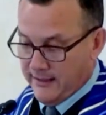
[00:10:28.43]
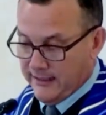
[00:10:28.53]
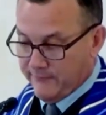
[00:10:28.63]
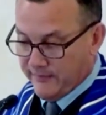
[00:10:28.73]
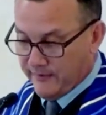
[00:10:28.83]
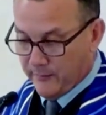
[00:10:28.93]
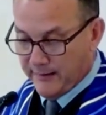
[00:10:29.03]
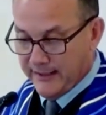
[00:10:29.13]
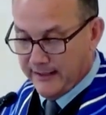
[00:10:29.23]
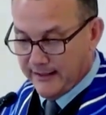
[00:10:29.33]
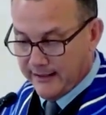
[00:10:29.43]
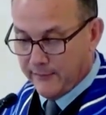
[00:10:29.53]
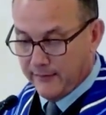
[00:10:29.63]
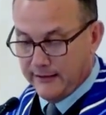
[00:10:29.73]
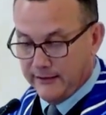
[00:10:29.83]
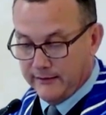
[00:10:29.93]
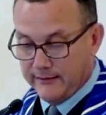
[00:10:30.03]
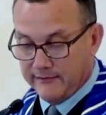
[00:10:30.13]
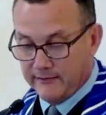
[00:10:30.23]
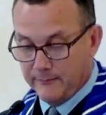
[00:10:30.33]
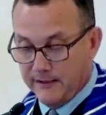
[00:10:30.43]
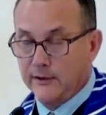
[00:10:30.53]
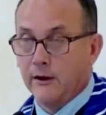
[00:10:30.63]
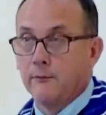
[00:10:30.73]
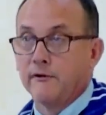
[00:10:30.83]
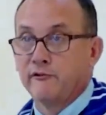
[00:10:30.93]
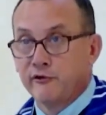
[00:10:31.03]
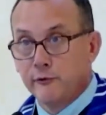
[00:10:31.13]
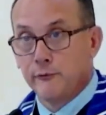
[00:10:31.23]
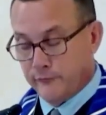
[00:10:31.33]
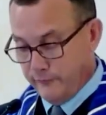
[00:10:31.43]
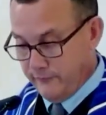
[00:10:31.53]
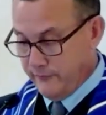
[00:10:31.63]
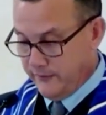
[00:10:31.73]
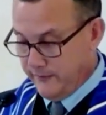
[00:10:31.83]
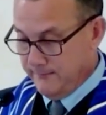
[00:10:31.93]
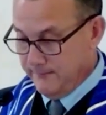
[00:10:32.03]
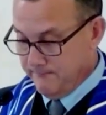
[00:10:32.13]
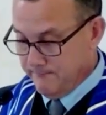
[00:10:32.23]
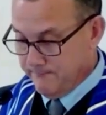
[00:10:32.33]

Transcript: even though being inherently good doesn't mean we always choose the good.